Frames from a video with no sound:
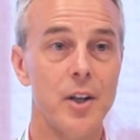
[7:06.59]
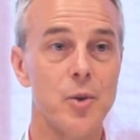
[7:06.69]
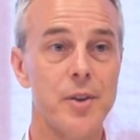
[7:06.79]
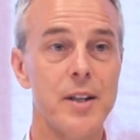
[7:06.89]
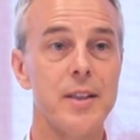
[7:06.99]

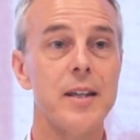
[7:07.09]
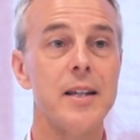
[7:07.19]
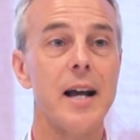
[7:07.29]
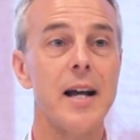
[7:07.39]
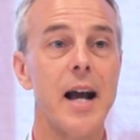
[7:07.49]
So I think
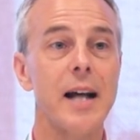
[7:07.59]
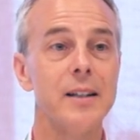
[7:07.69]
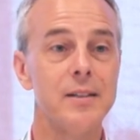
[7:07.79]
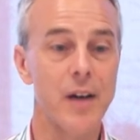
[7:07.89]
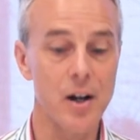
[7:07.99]
the
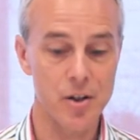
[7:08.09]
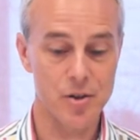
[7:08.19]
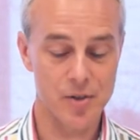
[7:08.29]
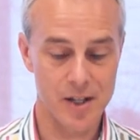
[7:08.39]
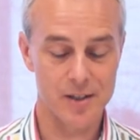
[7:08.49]
added
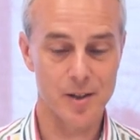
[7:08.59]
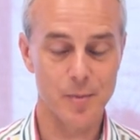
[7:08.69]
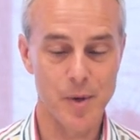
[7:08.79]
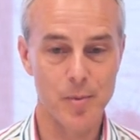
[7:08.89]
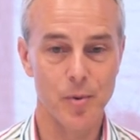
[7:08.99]
value is
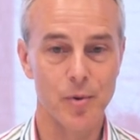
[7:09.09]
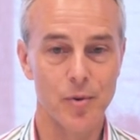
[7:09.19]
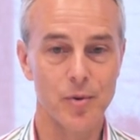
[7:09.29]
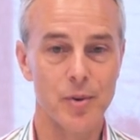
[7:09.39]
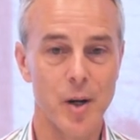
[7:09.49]
that
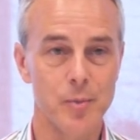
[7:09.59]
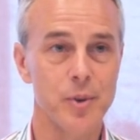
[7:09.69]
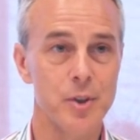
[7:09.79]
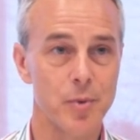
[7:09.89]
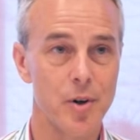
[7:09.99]
people come to
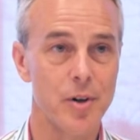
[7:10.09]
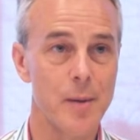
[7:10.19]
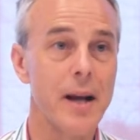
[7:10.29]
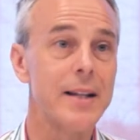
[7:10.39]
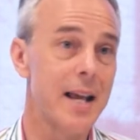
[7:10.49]
this
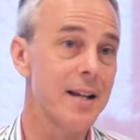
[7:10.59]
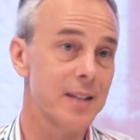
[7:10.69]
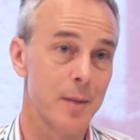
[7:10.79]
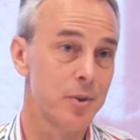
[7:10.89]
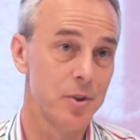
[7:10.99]
program, and
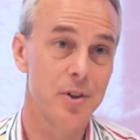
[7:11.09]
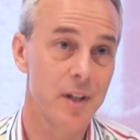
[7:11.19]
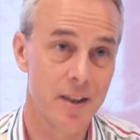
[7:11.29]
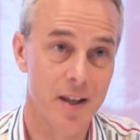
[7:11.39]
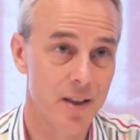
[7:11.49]
yes,
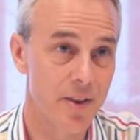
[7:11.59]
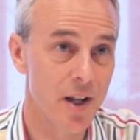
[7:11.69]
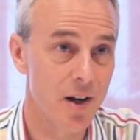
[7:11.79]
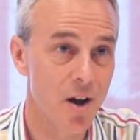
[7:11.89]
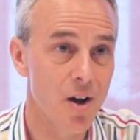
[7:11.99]
absolutely,
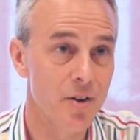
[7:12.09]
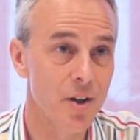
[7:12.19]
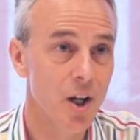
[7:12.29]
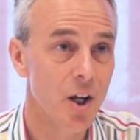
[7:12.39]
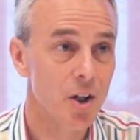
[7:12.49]
they
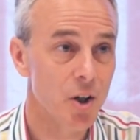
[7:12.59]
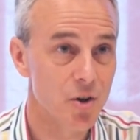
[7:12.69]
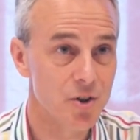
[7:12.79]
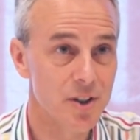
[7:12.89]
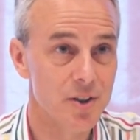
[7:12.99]
learn
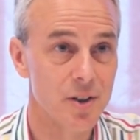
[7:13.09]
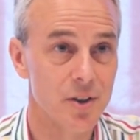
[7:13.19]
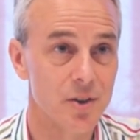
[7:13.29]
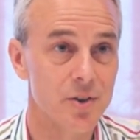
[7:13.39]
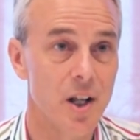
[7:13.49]
coaching
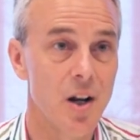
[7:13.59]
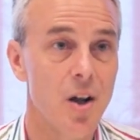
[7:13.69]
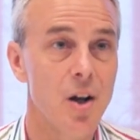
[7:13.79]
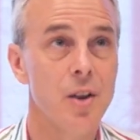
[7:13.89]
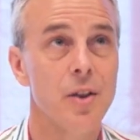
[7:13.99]
skills, they
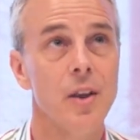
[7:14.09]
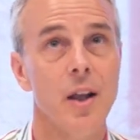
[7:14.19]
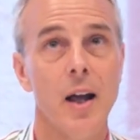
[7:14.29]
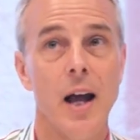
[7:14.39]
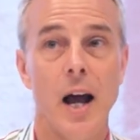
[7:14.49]
learn
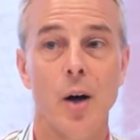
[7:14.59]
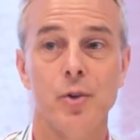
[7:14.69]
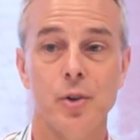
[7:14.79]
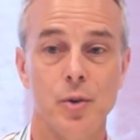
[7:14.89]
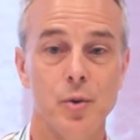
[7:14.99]
how
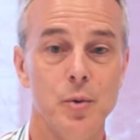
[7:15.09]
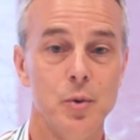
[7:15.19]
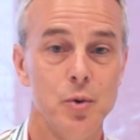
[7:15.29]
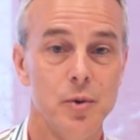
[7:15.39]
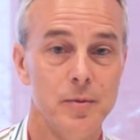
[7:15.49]
to